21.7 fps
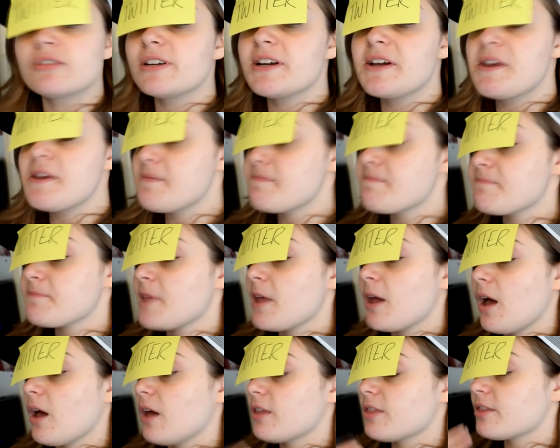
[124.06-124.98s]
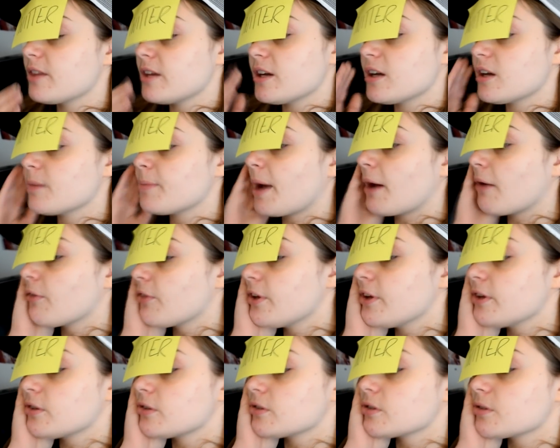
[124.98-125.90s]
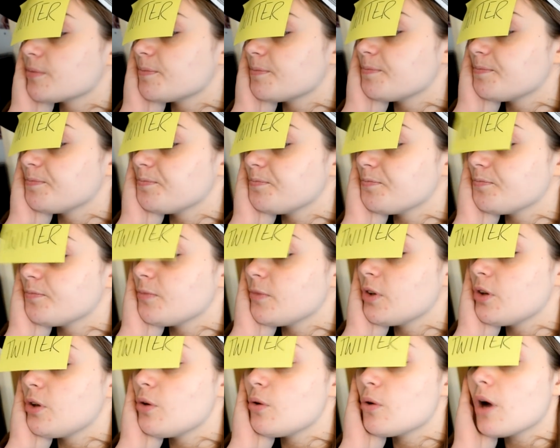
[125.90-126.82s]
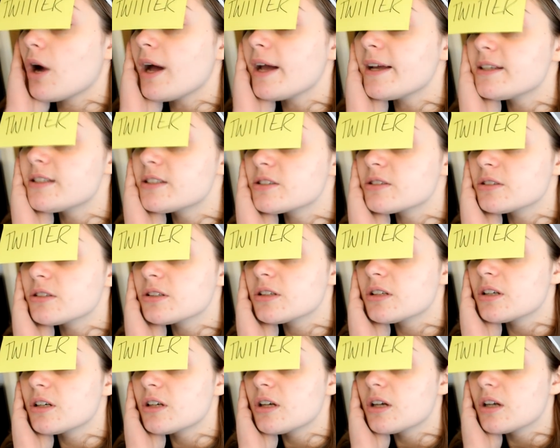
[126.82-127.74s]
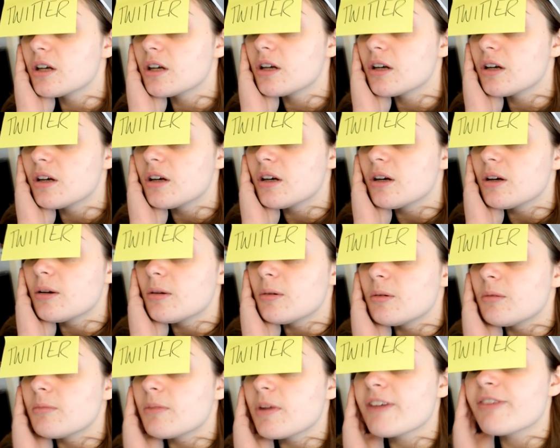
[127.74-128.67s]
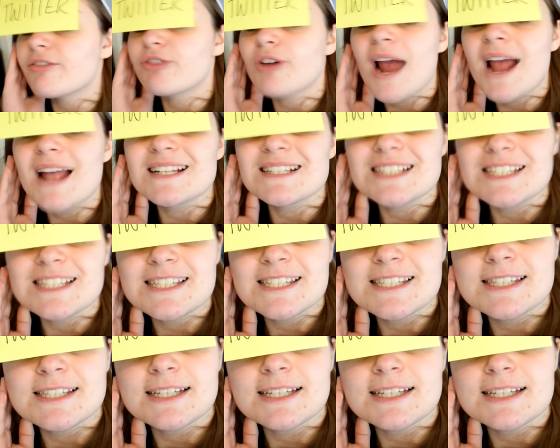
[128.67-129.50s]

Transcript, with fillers: I, I think about this. You guys are my friends.